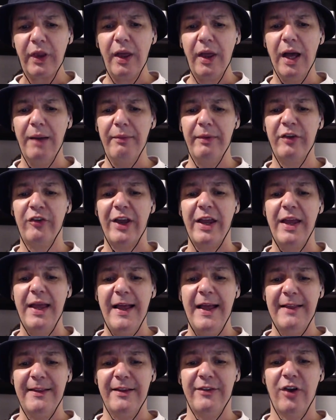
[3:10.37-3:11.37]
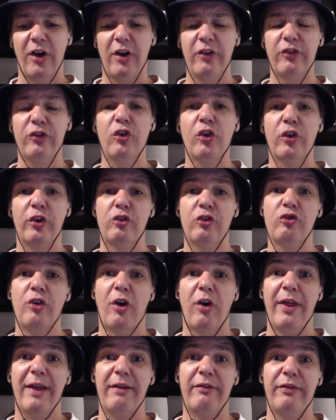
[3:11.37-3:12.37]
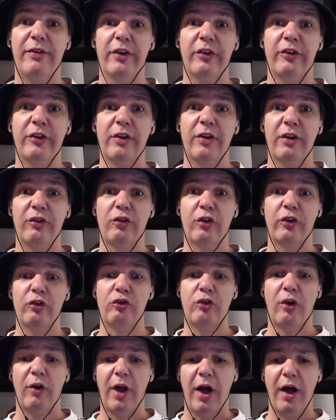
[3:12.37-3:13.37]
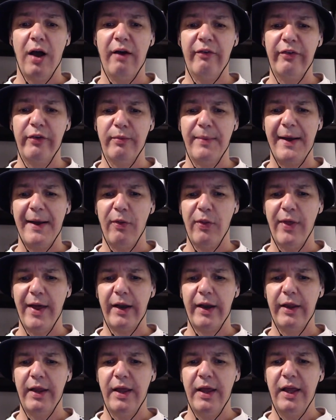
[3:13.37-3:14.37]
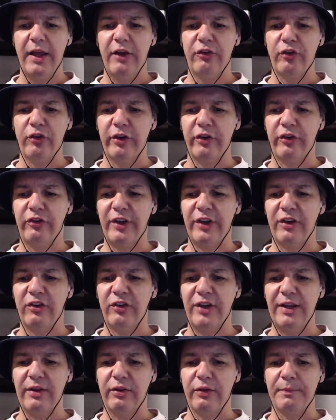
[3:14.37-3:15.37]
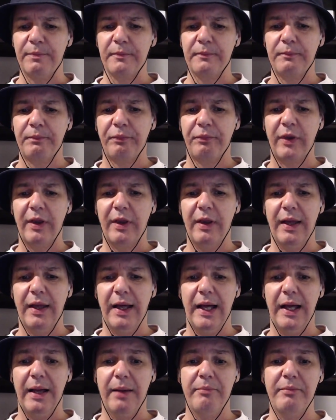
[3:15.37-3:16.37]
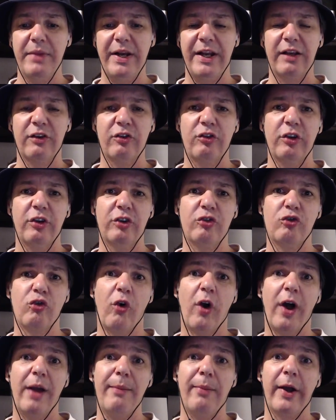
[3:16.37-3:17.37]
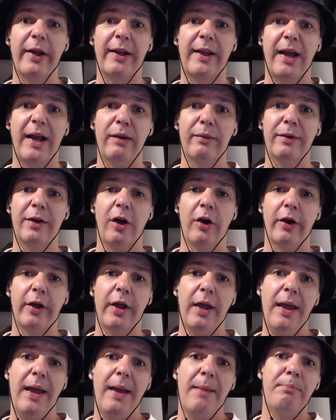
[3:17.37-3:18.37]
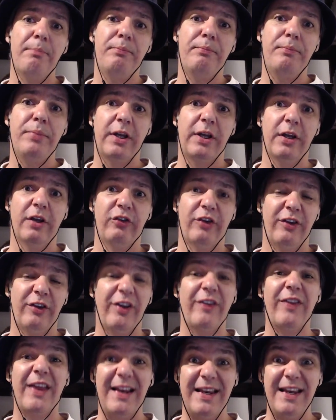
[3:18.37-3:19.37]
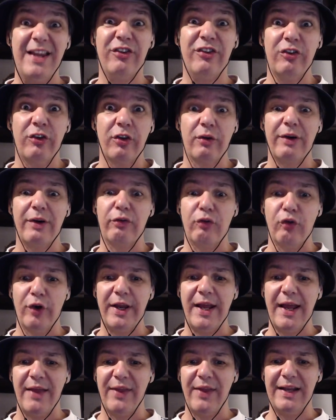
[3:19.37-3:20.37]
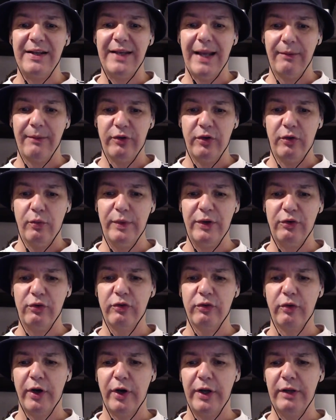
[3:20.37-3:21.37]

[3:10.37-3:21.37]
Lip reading: As I say, the Tars took control after about that sort of 16th minute try by Caleb Clark, because as I say, they listened to the referee and they adapted, which was